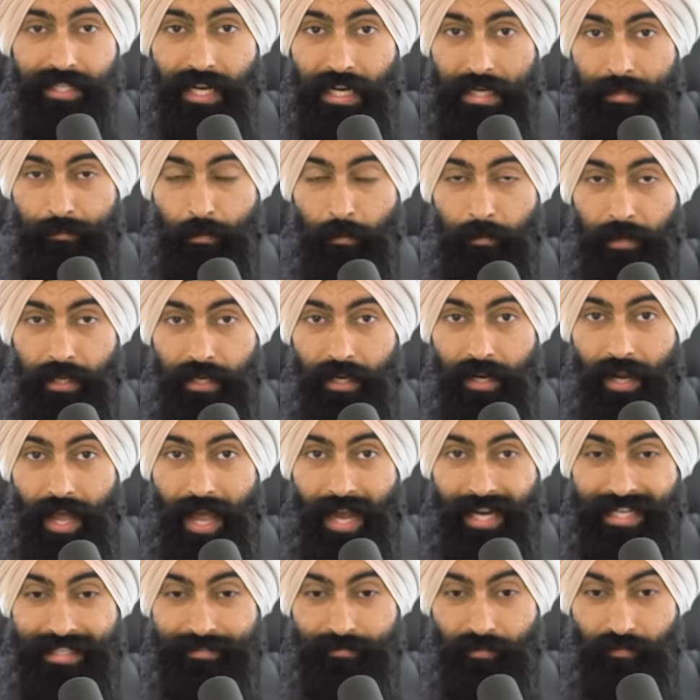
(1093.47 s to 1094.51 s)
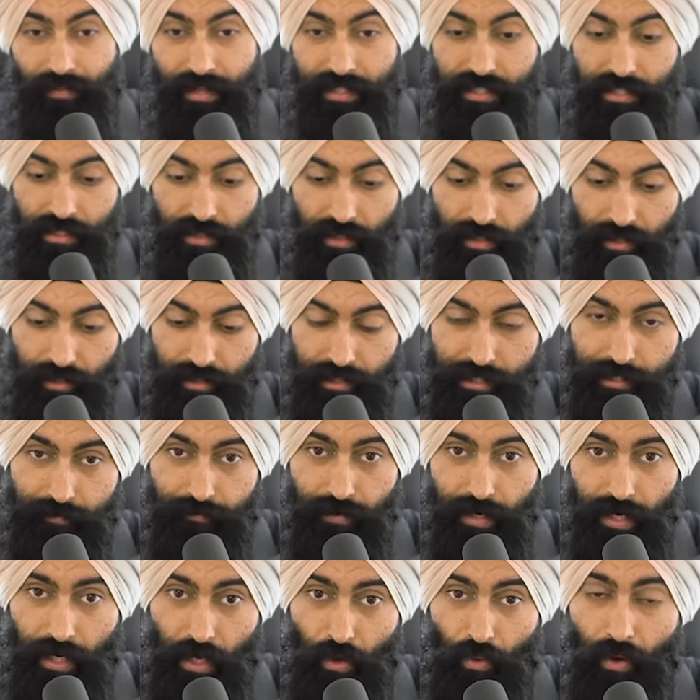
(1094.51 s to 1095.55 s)
talk about being an active investor in this
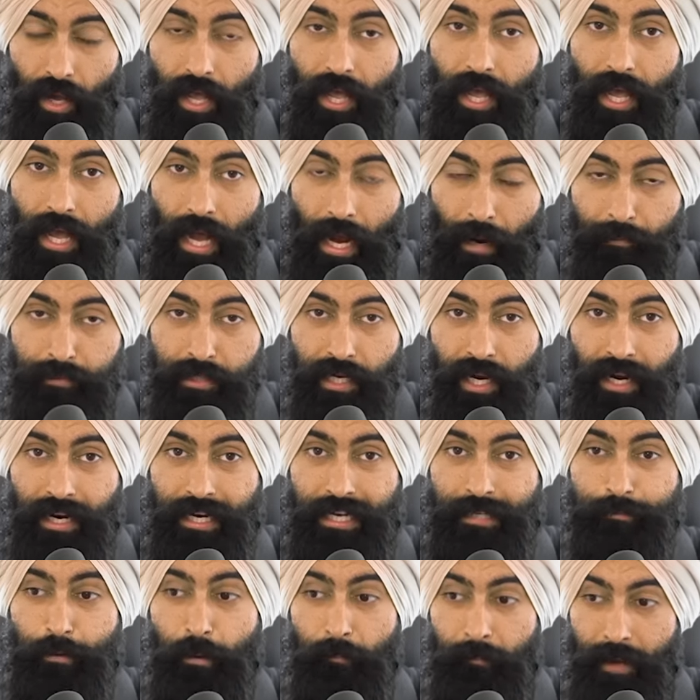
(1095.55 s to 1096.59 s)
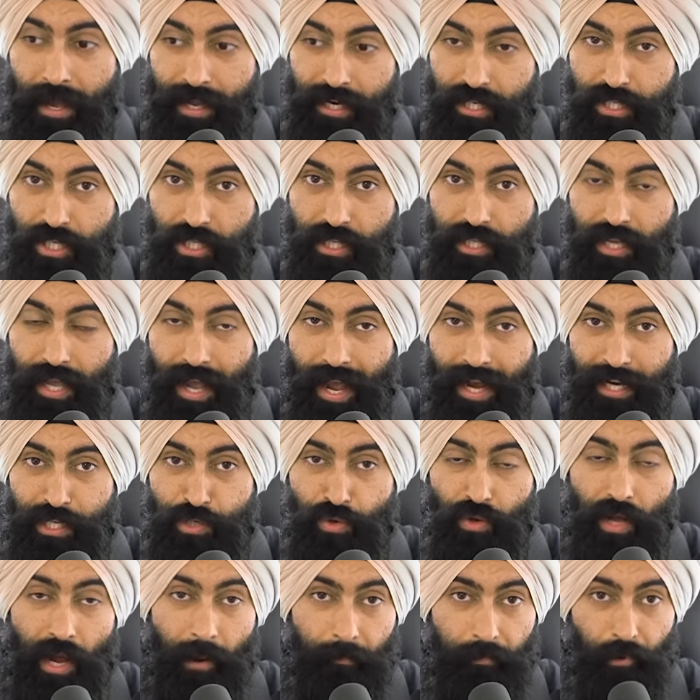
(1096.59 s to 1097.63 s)
video, I'm talking about managing the
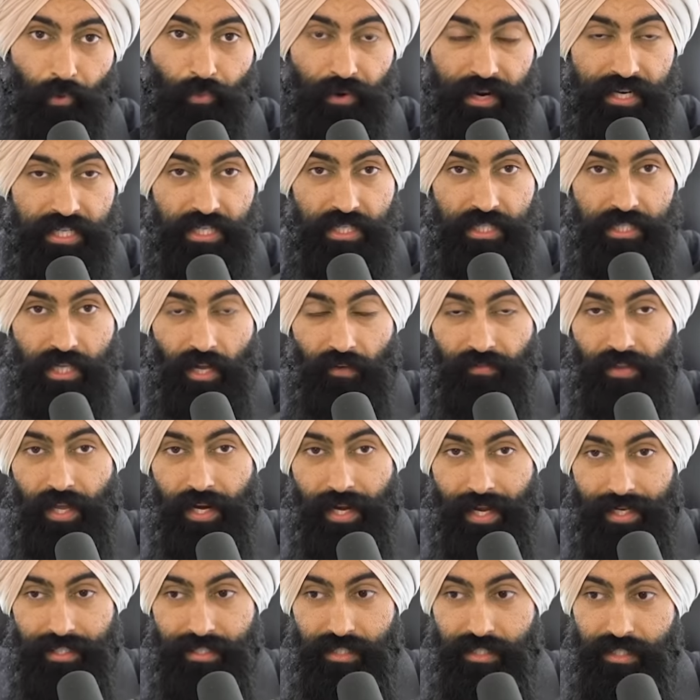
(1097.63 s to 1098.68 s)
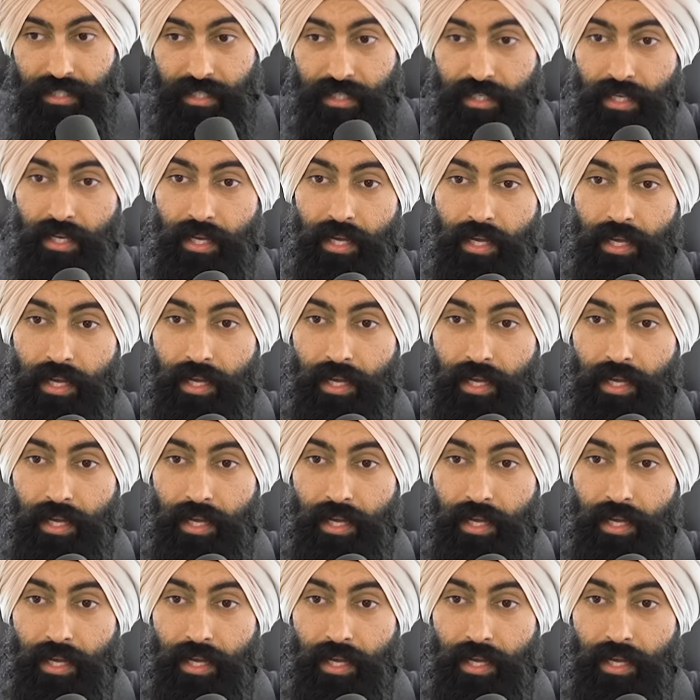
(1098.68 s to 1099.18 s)
actual operations of that entity.